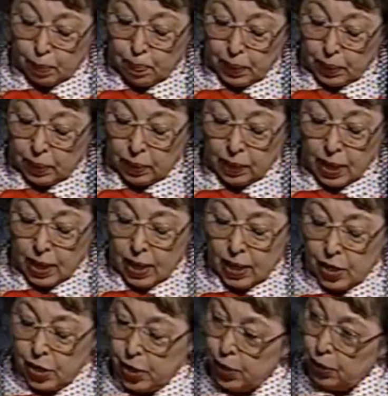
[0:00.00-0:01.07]
pill
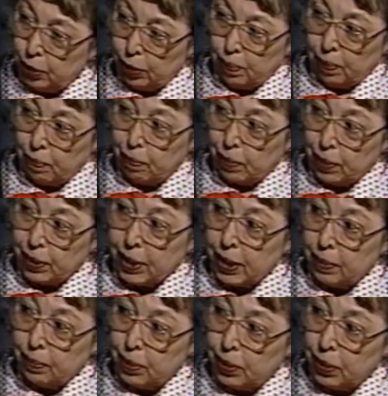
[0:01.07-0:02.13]
years before it
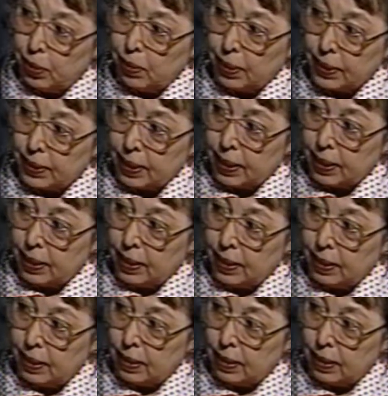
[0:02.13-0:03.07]
came to the USA.